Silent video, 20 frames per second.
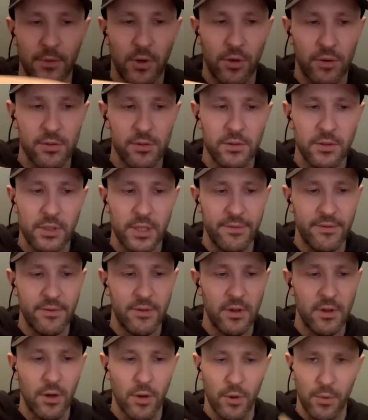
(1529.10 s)
order, even
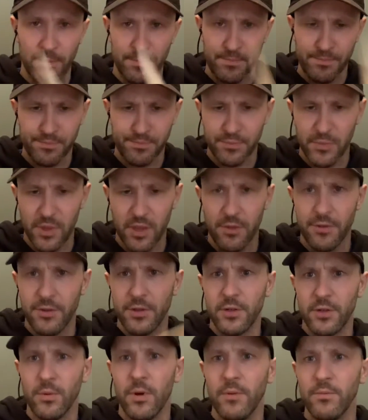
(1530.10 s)
though the
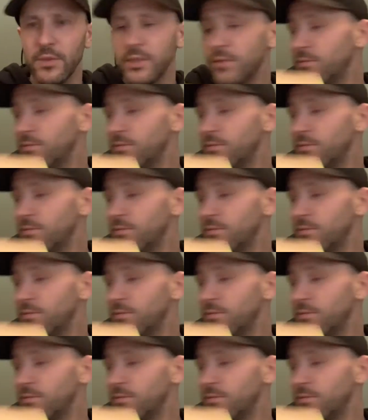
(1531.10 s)
third one was